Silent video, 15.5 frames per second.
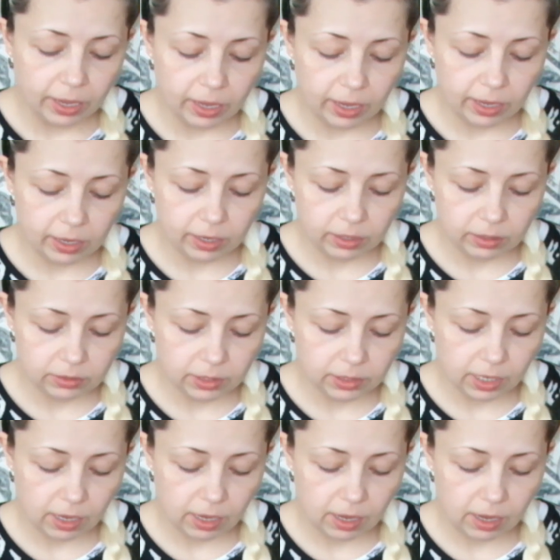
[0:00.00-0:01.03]
and
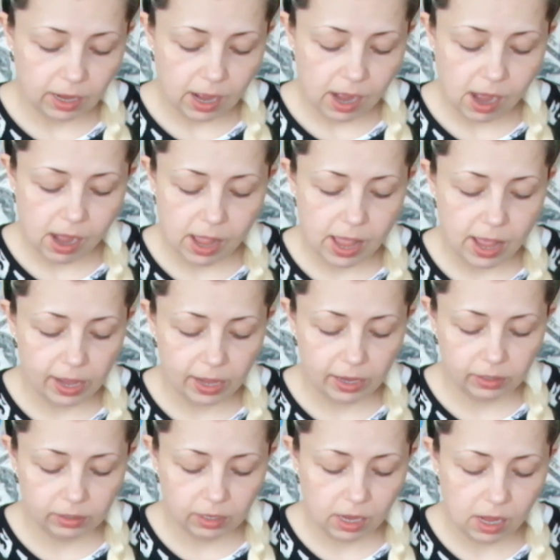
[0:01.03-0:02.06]
I
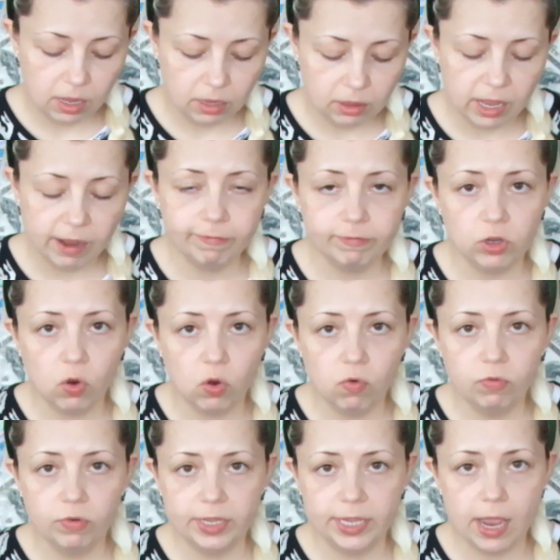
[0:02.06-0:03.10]
had
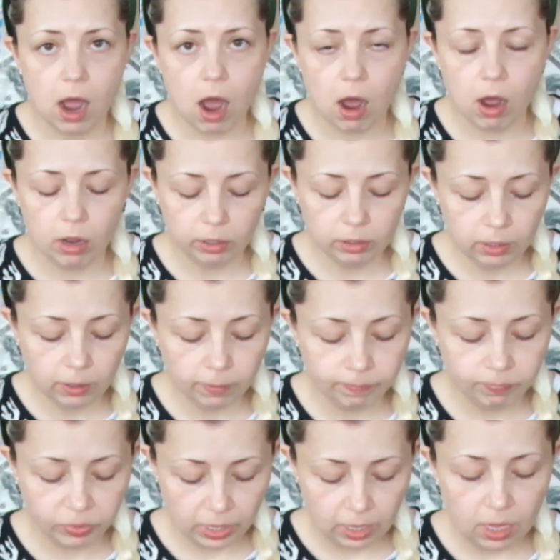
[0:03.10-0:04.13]
leftover yarn,
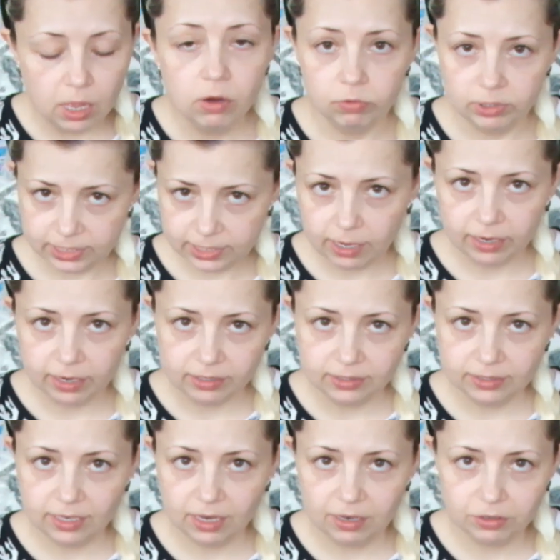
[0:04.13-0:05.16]

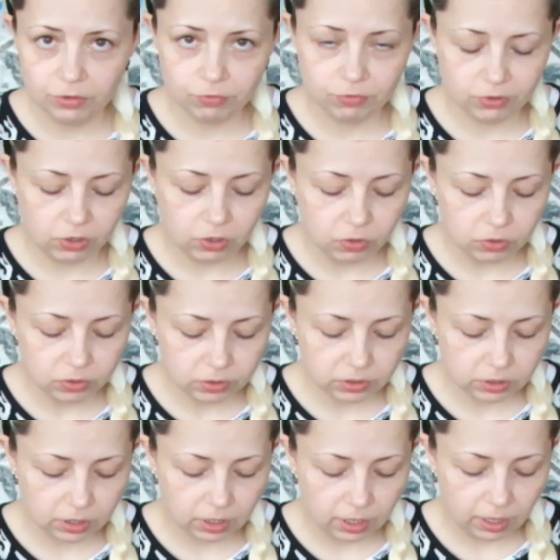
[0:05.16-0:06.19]
recycled yarn of course,